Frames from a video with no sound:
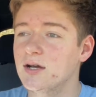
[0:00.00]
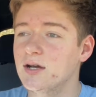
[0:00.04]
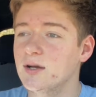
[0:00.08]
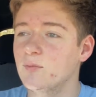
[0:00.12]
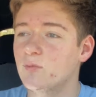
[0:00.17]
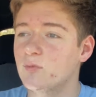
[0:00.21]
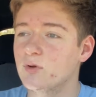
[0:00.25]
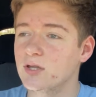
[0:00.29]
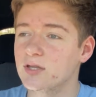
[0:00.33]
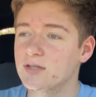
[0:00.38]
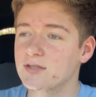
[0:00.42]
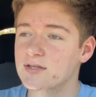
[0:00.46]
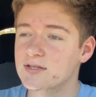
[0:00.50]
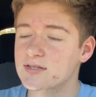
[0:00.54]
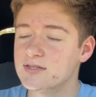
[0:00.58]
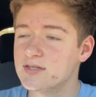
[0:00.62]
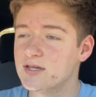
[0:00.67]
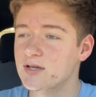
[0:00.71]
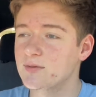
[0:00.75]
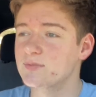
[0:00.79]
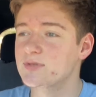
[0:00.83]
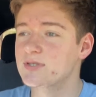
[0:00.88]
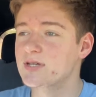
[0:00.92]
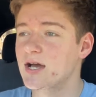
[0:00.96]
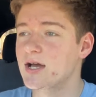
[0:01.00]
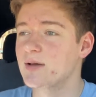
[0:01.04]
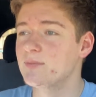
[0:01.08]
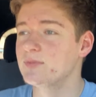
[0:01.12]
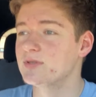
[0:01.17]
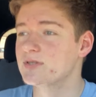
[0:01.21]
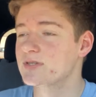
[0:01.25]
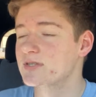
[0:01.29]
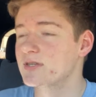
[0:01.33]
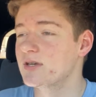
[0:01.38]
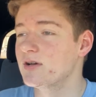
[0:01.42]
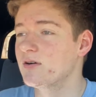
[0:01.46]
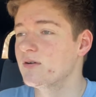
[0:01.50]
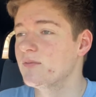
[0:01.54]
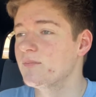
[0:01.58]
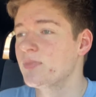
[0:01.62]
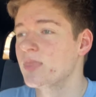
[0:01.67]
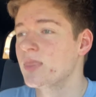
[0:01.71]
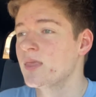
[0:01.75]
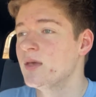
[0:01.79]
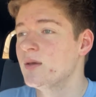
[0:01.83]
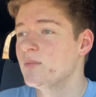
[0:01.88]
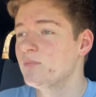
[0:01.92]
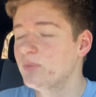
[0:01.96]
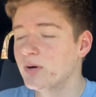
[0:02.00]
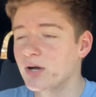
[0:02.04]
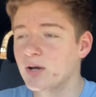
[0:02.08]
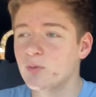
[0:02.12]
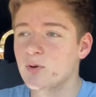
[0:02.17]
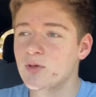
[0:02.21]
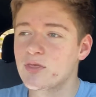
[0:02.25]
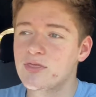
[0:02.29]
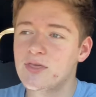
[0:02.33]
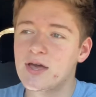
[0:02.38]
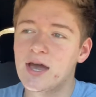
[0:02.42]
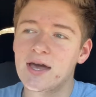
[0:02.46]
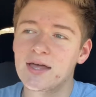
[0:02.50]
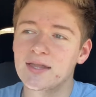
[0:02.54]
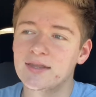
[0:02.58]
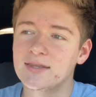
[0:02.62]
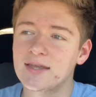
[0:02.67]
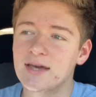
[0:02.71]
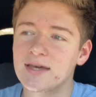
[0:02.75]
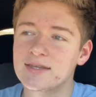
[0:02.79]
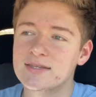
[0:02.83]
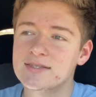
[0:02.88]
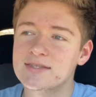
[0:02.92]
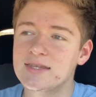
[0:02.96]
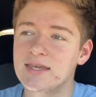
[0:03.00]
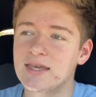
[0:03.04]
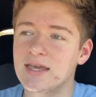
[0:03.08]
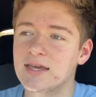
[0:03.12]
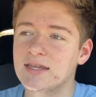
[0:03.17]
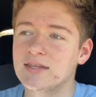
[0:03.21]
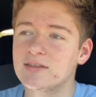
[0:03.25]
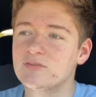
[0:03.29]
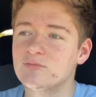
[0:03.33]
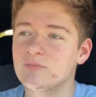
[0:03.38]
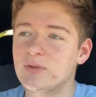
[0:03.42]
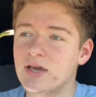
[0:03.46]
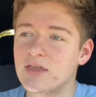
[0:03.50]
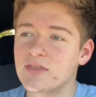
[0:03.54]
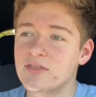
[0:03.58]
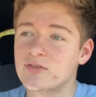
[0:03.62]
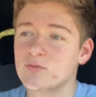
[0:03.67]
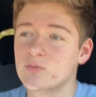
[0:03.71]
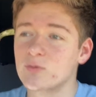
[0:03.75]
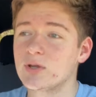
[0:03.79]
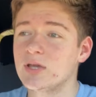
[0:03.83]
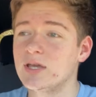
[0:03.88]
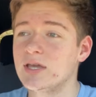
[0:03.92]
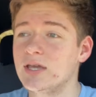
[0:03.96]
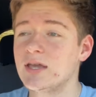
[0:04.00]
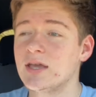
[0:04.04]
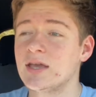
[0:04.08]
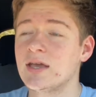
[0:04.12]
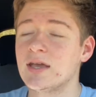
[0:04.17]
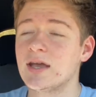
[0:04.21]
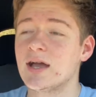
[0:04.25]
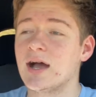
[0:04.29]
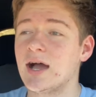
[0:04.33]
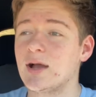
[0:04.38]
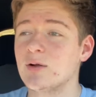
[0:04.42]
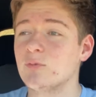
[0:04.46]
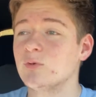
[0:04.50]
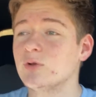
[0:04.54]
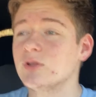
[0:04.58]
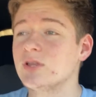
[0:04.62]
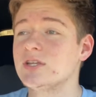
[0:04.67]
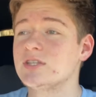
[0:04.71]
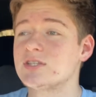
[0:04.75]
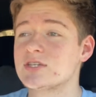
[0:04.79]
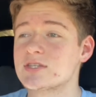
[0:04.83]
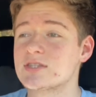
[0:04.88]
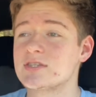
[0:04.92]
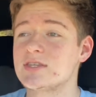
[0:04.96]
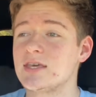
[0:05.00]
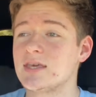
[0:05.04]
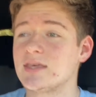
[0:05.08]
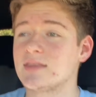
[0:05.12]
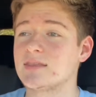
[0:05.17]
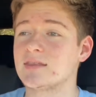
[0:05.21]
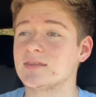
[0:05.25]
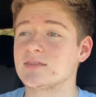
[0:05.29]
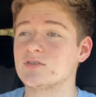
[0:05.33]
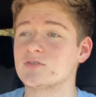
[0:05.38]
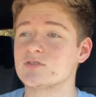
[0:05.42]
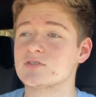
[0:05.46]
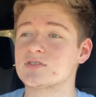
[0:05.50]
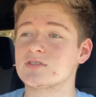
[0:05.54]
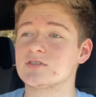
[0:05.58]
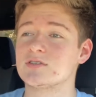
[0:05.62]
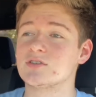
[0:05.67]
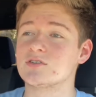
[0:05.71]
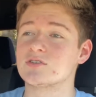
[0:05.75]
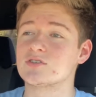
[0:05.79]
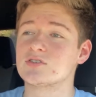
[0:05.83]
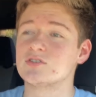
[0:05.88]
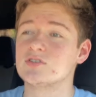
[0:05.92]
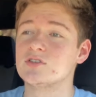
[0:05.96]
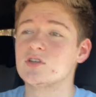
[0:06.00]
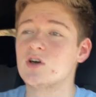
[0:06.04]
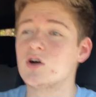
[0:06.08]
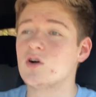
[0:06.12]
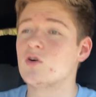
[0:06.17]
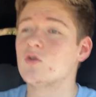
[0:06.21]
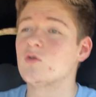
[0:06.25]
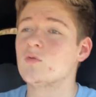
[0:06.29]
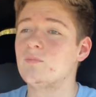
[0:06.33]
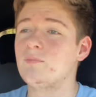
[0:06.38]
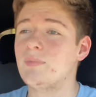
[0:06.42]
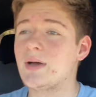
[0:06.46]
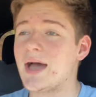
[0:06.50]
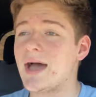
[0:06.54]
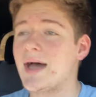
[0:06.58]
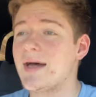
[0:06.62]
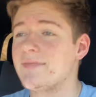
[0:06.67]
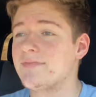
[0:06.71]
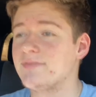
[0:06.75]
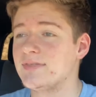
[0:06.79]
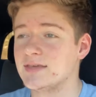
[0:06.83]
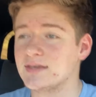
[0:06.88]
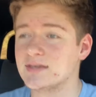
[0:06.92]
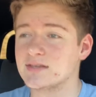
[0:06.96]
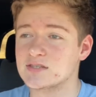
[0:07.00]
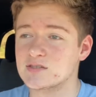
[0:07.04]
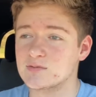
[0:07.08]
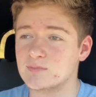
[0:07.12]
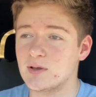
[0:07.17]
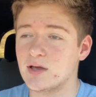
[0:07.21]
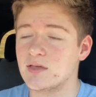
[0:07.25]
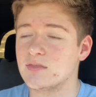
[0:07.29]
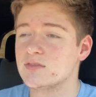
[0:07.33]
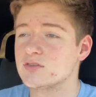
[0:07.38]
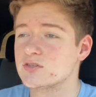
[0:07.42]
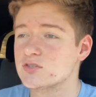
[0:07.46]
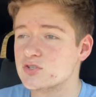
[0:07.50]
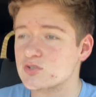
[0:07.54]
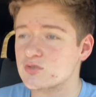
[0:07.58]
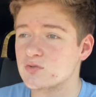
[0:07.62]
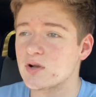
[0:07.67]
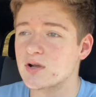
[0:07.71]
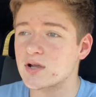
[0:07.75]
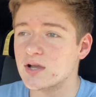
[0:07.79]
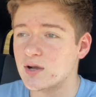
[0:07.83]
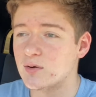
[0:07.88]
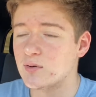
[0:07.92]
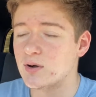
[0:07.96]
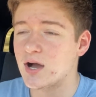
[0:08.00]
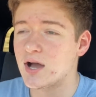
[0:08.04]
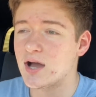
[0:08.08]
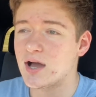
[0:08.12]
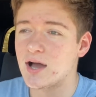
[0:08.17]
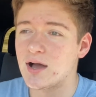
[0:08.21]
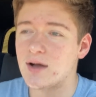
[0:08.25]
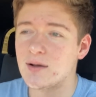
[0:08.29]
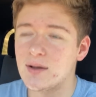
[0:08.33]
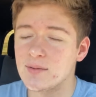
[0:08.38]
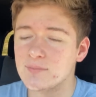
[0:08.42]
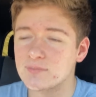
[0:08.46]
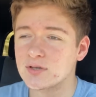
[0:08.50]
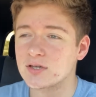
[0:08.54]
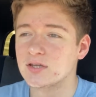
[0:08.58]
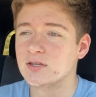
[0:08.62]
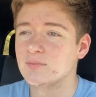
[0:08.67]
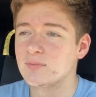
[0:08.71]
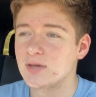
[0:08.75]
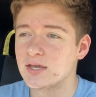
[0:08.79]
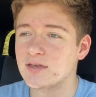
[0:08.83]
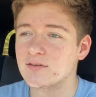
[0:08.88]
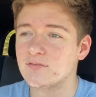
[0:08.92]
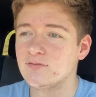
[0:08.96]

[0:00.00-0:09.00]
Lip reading: when it does come time to sell. But with that is the end of my 3. I really just think that there's no bad things about this truck. I'm gonna make a